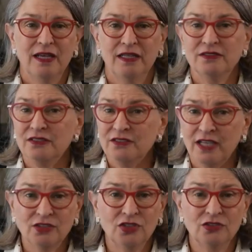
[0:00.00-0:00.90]
as
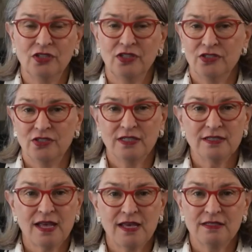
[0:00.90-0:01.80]
essential to their
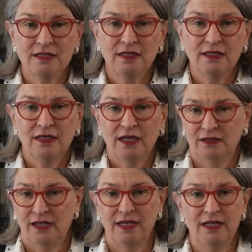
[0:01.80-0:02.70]
success
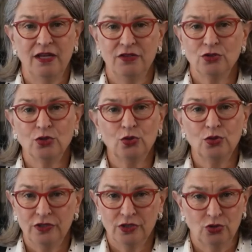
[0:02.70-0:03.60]
as any other tool
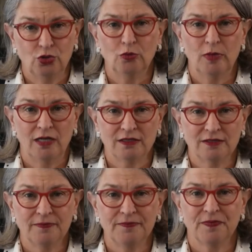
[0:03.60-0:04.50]
in their toolbox.